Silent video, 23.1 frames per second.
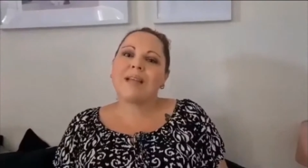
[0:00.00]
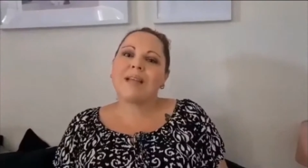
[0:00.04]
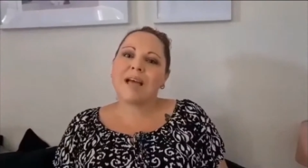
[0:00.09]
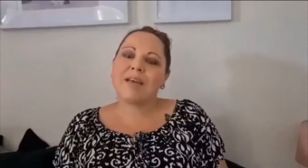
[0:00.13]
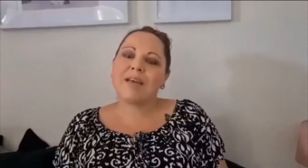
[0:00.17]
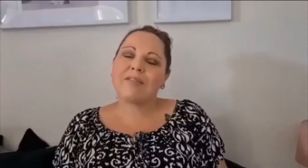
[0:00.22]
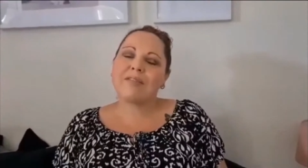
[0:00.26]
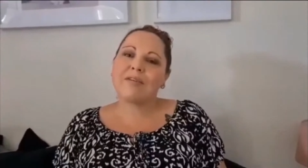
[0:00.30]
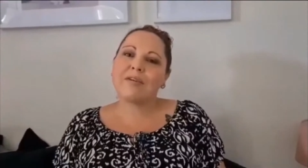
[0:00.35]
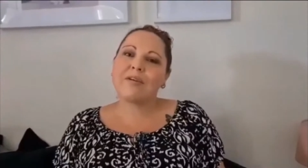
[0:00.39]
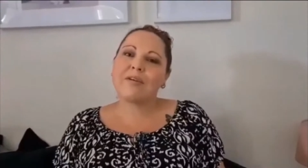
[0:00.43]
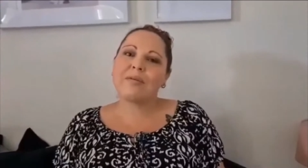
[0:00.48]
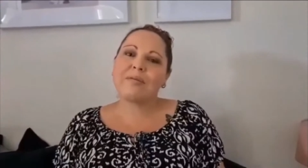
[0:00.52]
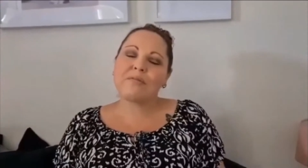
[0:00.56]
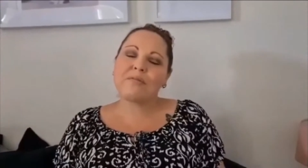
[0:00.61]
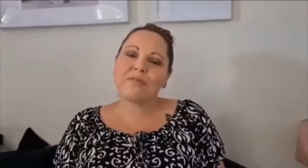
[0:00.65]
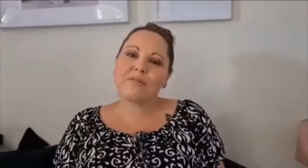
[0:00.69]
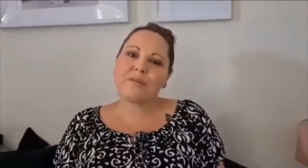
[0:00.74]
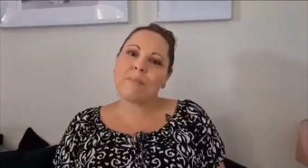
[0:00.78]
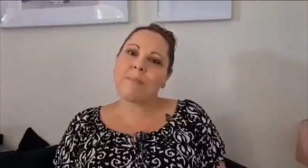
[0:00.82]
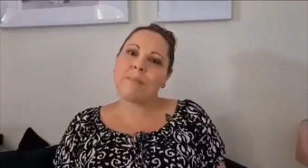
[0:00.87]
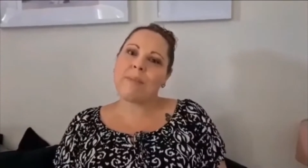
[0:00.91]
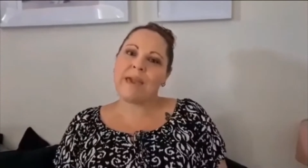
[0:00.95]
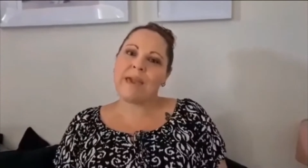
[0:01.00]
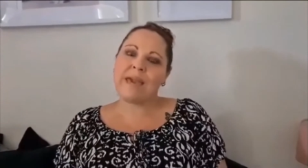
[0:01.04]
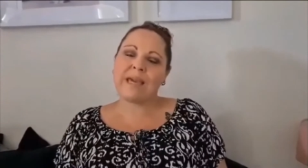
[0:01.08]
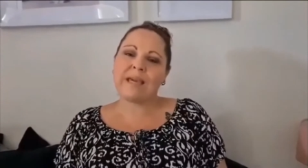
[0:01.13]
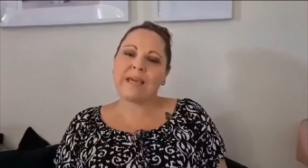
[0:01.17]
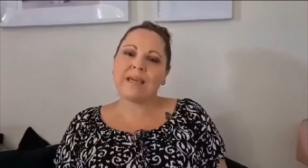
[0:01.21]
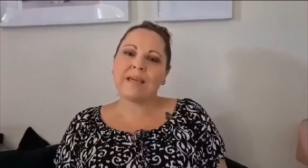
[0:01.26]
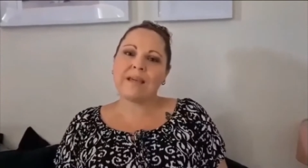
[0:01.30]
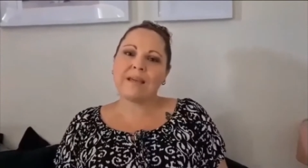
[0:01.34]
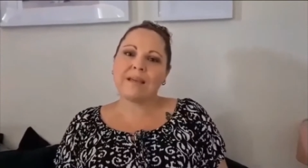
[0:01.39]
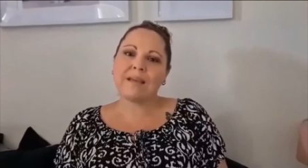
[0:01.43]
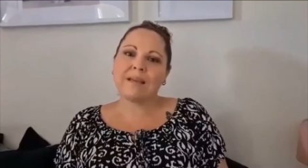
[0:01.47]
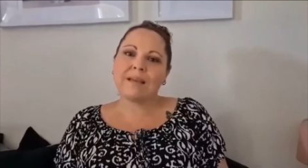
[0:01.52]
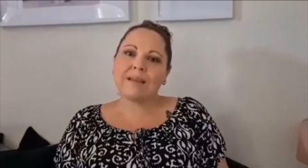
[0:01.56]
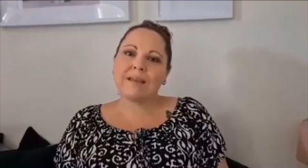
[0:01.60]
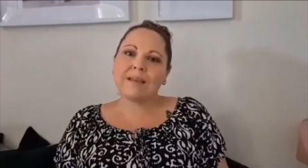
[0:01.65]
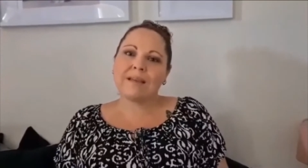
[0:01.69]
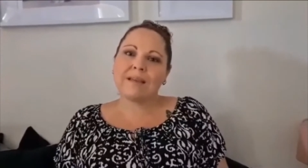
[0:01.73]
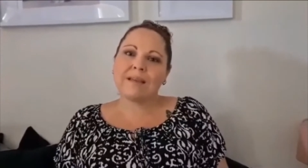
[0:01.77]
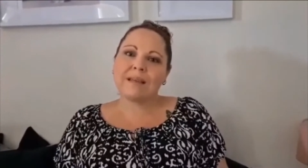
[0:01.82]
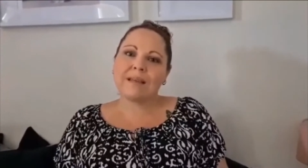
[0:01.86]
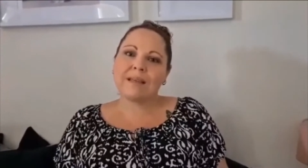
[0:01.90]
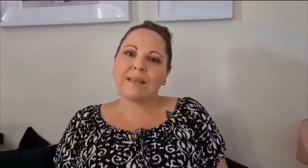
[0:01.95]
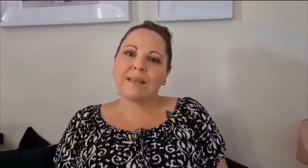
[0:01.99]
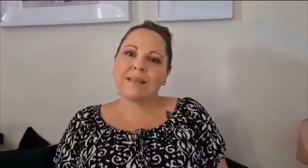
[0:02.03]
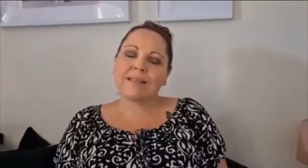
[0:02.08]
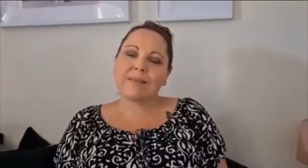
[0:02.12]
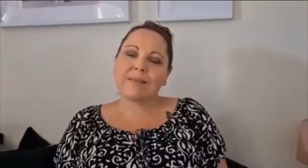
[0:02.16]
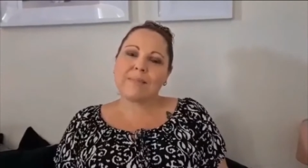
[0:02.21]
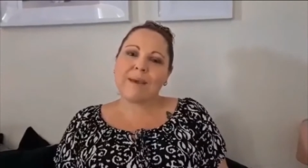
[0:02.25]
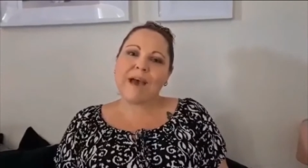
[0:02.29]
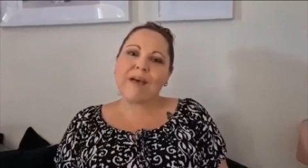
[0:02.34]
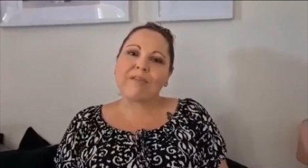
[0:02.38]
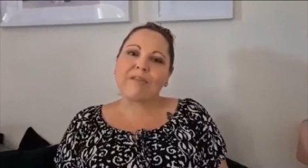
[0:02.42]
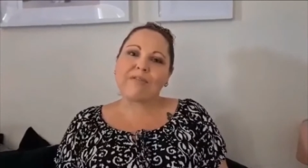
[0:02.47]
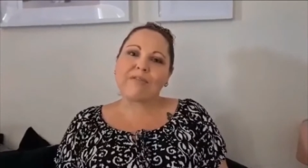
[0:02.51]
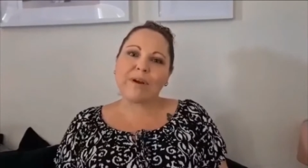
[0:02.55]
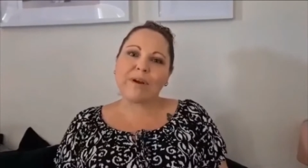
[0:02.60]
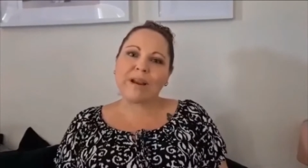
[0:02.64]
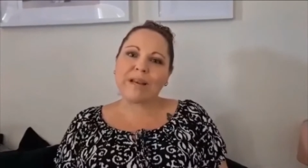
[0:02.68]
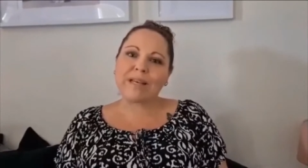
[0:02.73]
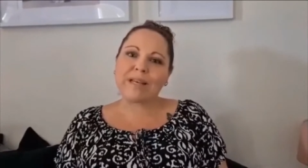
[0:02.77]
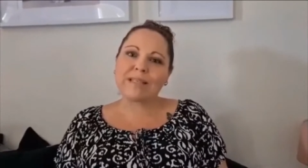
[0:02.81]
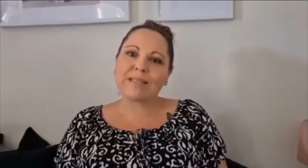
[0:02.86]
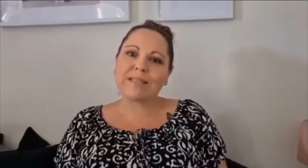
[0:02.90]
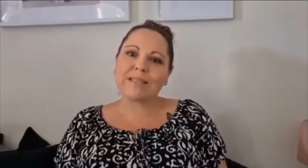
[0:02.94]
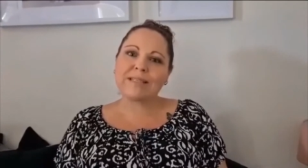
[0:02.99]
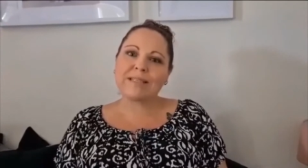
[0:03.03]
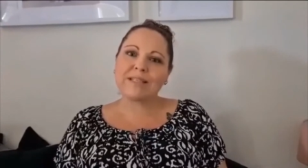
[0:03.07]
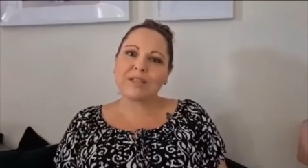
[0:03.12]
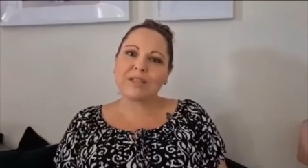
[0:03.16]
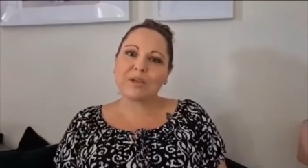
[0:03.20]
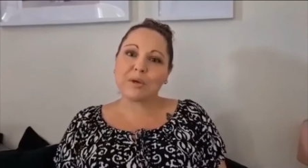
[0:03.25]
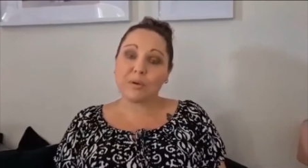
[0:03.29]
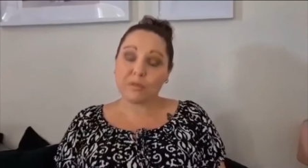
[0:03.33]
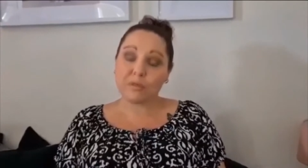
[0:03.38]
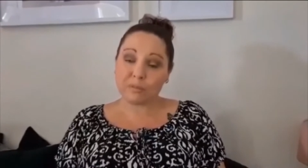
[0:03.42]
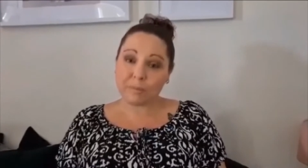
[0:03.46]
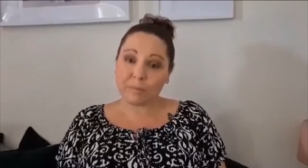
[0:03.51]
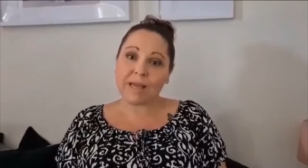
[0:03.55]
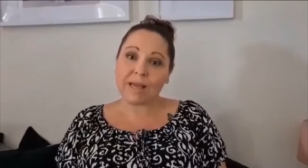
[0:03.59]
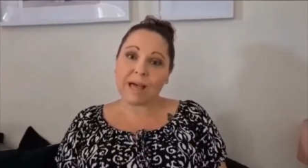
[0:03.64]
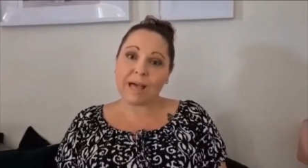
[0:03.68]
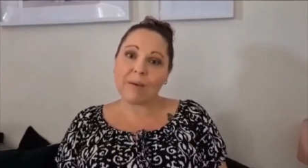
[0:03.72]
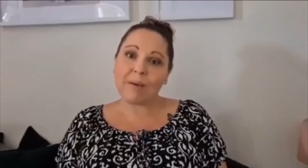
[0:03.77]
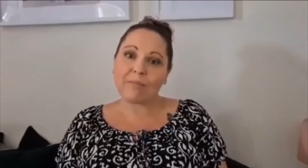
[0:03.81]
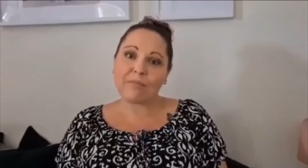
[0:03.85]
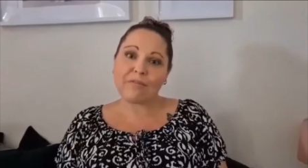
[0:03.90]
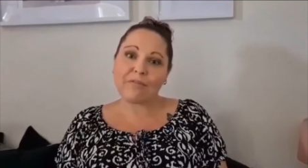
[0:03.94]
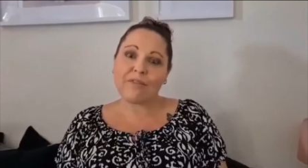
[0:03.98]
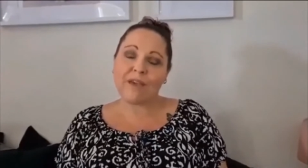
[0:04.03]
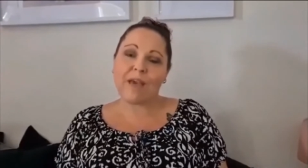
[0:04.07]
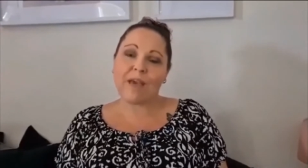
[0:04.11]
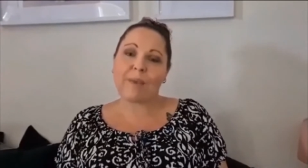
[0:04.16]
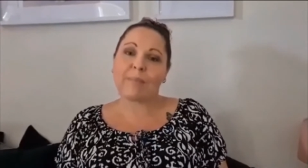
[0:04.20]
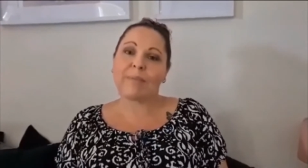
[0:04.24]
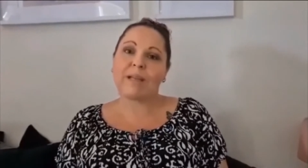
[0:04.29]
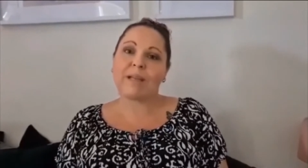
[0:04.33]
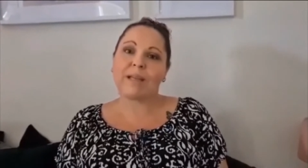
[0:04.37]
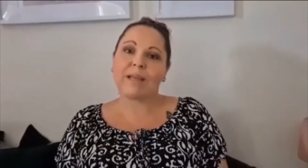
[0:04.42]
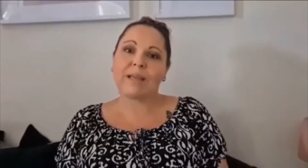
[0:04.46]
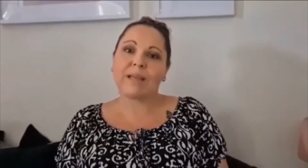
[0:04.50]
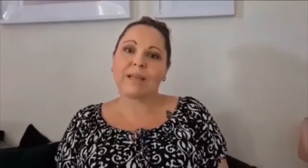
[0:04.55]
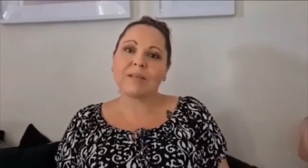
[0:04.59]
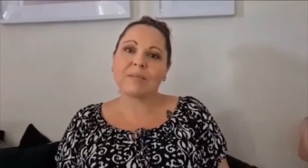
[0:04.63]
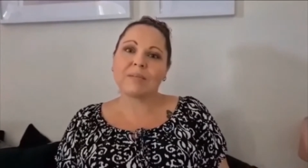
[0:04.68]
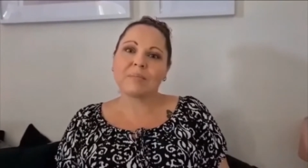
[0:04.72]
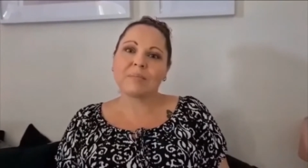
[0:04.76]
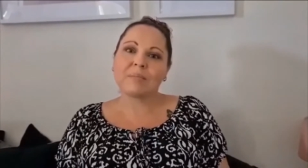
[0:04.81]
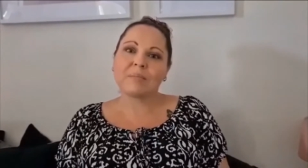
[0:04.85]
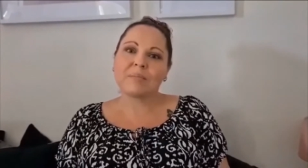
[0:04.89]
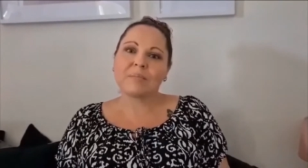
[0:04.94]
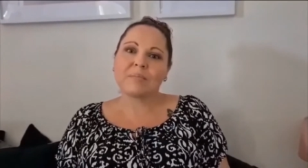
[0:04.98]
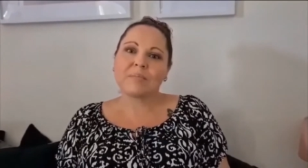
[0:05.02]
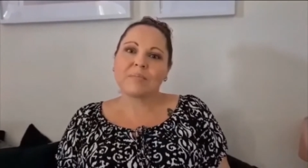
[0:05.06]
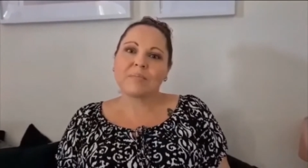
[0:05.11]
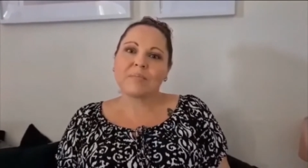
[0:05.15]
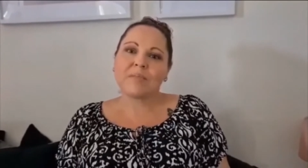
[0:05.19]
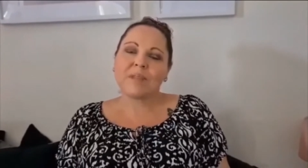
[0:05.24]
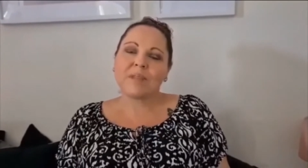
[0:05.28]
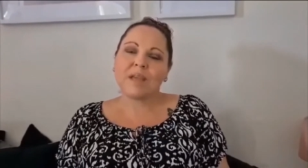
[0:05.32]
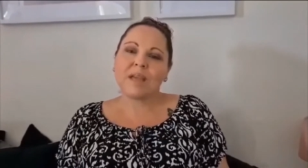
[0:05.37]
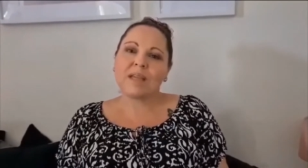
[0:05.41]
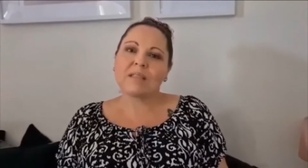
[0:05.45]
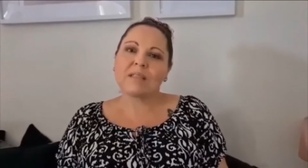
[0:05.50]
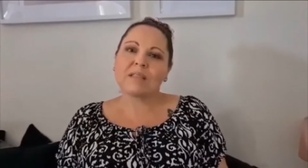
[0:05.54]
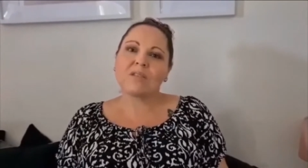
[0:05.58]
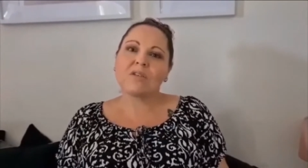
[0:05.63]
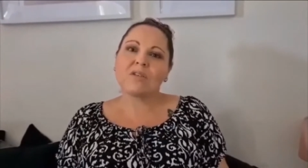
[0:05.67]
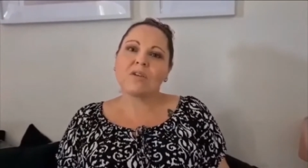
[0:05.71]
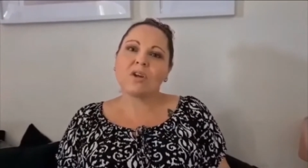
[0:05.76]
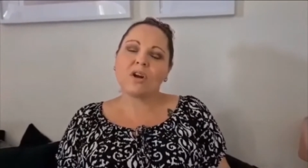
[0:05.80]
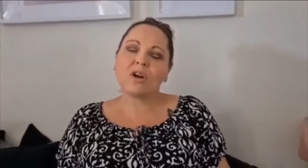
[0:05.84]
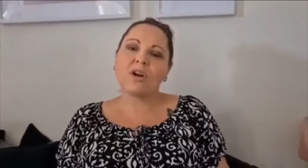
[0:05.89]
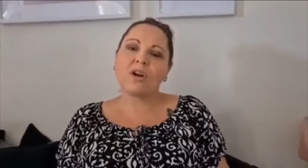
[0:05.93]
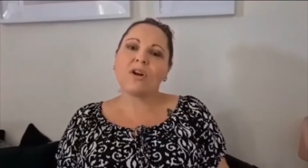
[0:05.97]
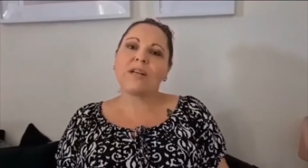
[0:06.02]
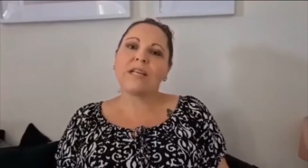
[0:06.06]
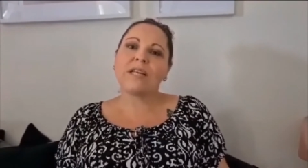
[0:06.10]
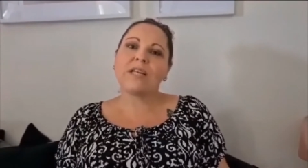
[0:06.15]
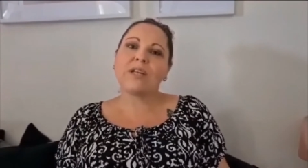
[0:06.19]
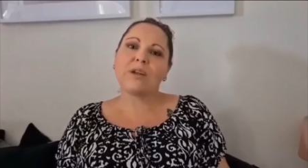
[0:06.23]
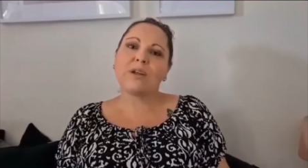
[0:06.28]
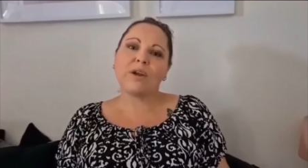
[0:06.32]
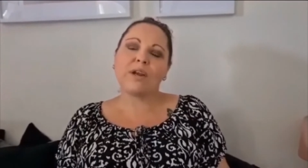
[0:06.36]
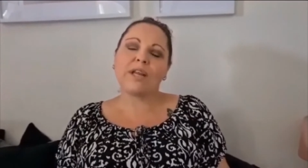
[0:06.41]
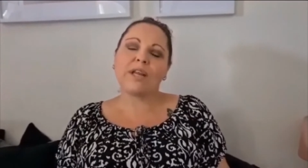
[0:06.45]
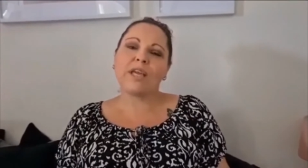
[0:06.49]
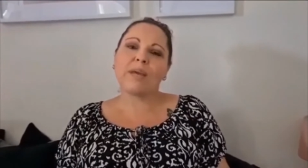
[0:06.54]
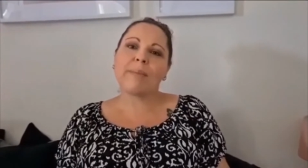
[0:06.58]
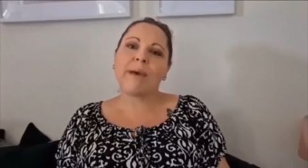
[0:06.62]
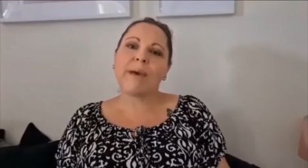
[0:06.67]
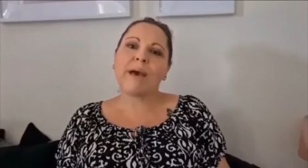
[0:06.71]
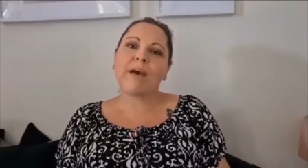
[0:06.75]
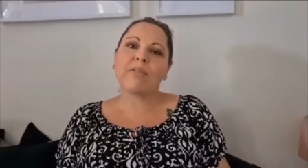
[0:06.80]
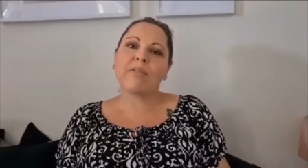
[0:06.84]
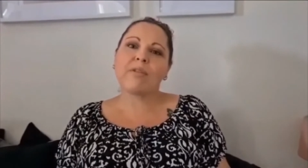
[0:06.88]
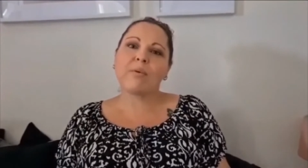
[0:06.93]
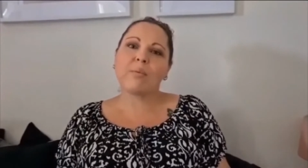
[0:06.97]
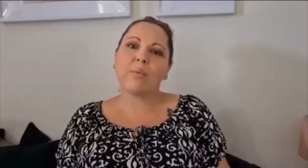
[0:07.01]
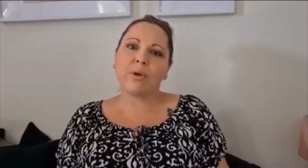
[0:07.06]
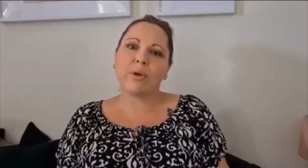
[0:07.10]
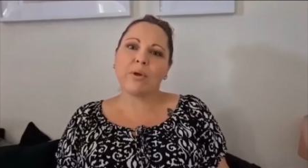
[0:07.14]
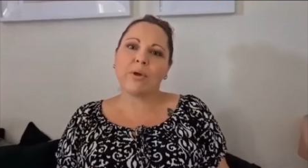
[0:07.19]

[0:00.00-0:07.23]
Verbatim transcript: Life group for me is about friends who have become family. It's not only learning about the